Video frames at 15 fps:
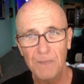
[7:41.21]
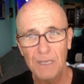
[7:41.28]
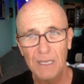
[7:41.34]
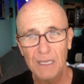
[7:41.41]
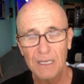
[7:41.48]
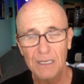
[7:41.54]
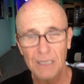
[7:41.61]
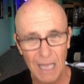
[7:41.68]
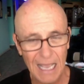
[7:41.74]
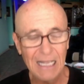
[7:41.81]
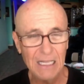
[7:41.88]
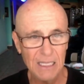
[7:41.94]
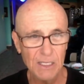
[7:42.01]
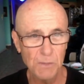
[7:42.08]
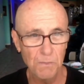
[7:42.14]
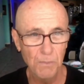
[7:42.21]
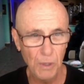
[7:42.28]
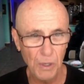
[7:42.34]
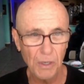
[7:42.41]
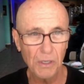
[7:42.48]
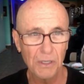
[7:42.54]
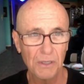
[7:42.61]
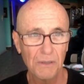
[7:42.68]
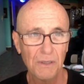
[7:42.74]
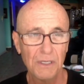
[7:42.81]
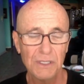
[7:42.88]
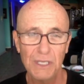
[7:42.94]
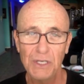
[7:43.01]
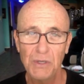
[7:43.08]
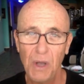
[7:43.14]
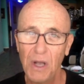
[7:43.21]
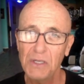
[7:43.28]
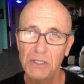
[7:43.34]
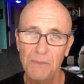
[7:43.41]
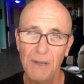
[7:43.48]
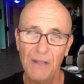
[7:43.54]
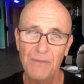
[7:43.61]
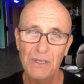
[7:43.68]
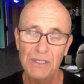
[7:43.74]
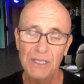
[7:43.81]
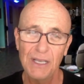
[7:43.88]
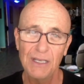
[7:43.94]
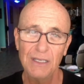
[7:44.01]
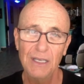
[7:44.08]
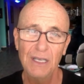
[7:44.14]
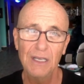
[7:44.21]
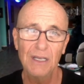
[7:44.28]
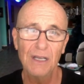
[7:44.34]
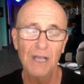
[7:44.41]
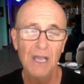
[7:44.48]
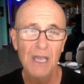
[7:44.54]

and like this book, because it talks about this idea,